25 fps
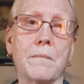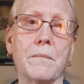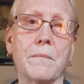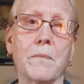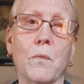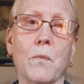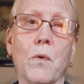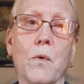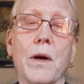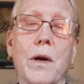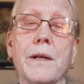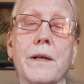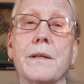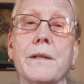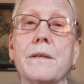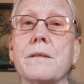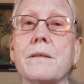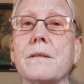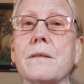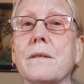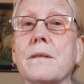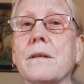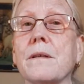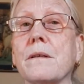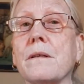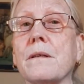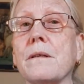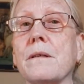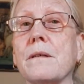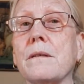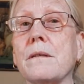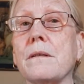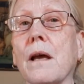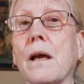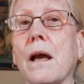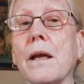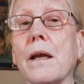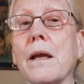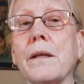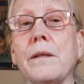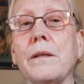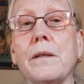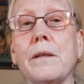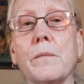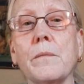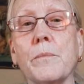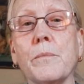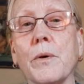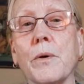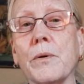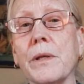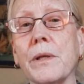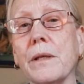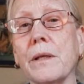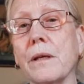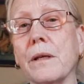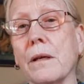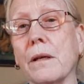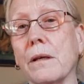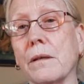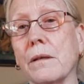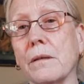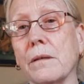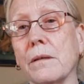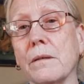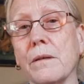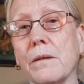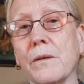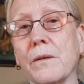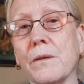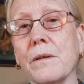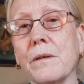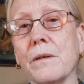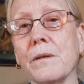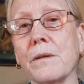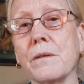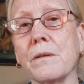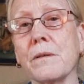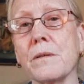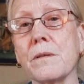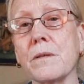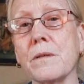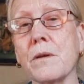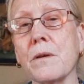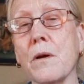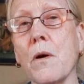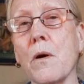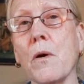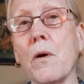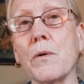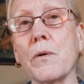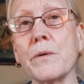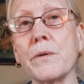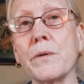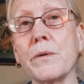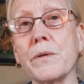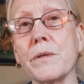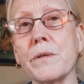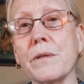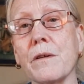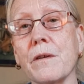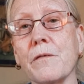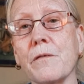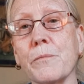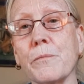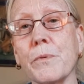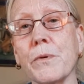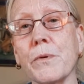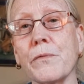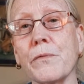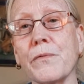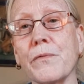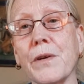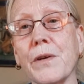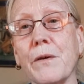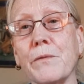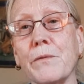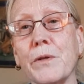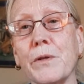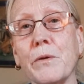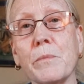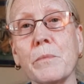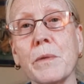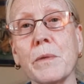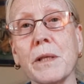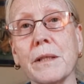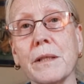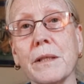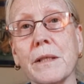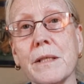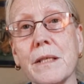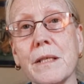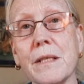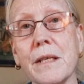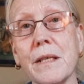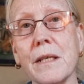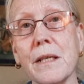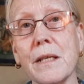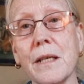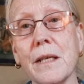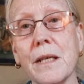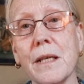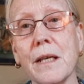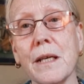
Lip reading: One is the Dainya Bodhika, the songs of profound humility,